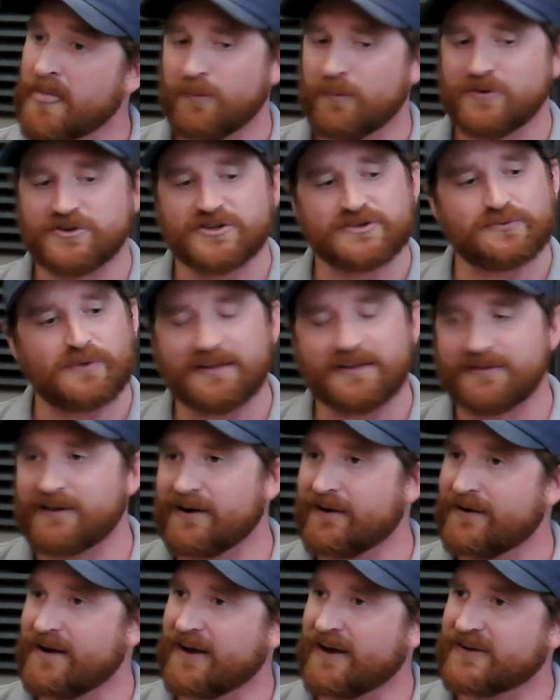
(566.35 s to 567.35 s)
which is right
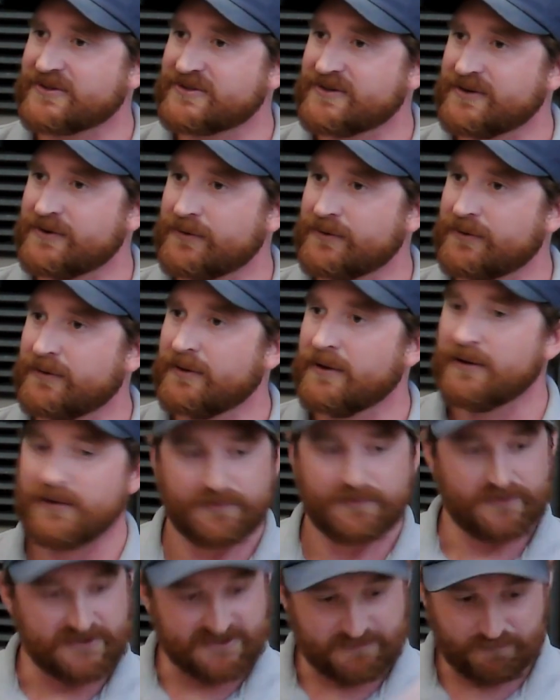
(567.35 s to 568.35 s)
there next to
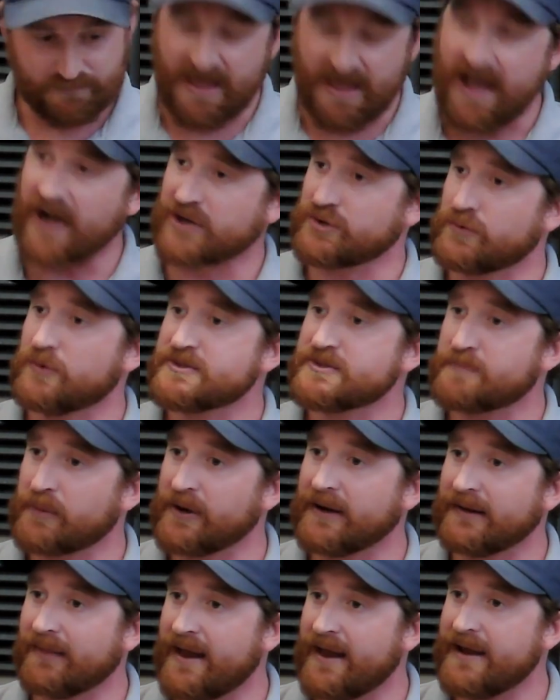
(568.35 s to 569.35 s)
the actual
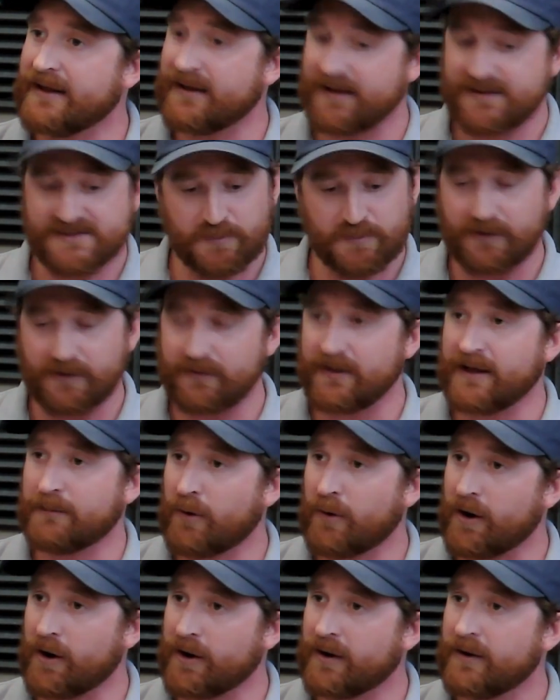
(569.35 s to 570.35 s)
Spring Lake in Spring Lake
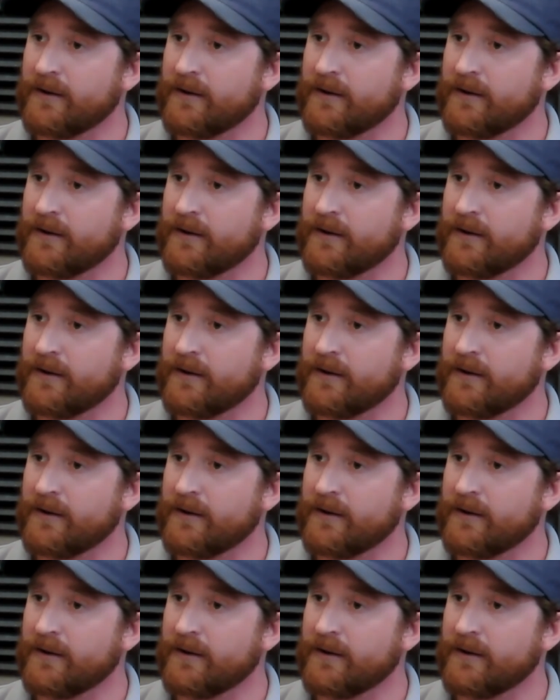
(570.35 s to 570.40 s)
Park.